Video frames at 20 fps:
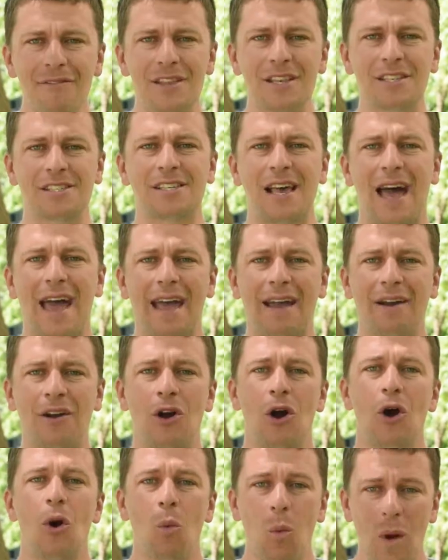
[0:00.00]
than saying
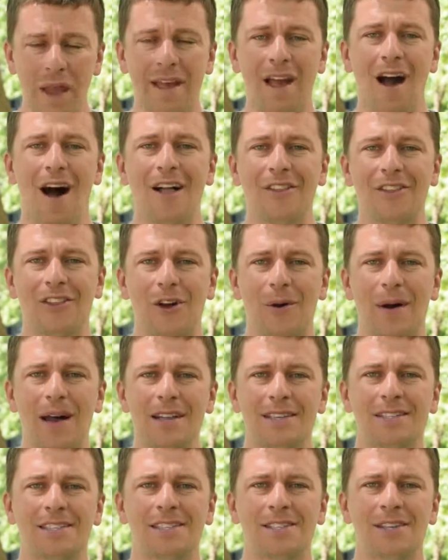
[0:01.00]
we can't do
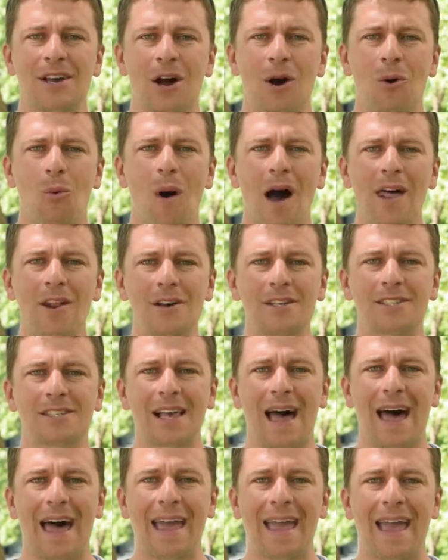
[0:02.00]
it, why not
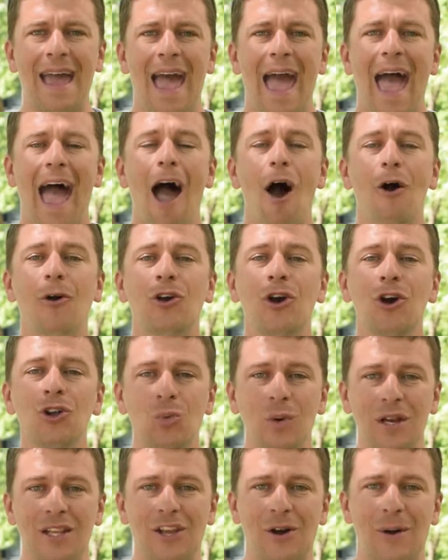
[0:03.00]
say how could
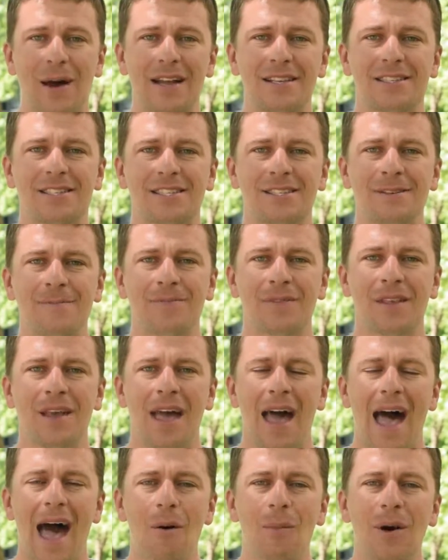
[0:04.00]
we do it?
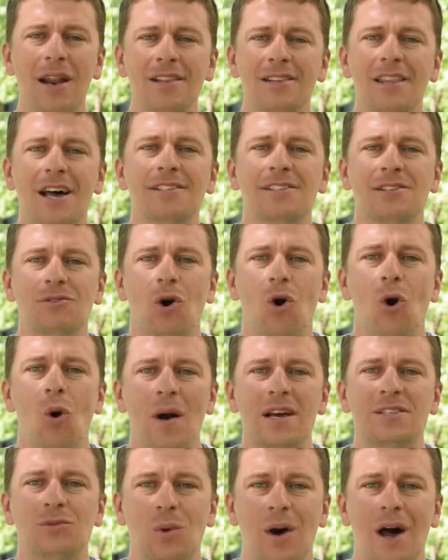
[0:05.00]
And when it doesn't
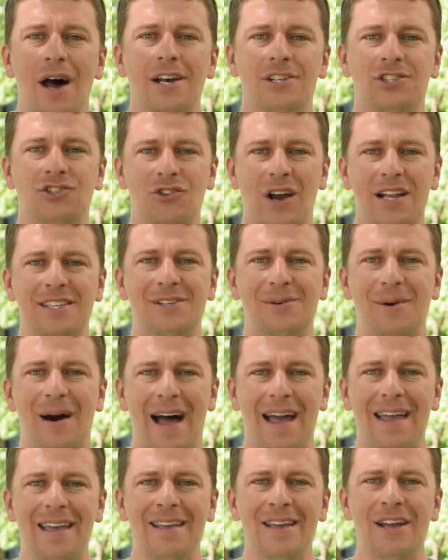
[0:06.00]
always work straight
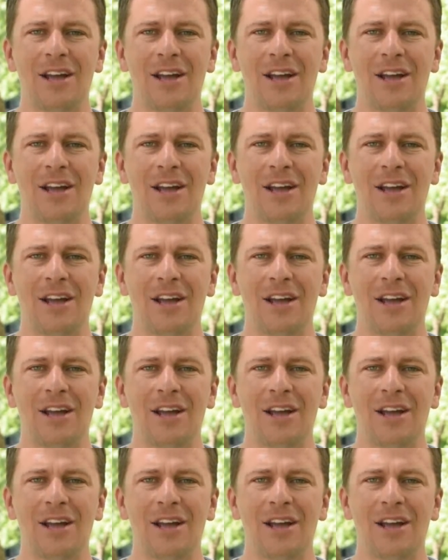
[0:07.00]
away,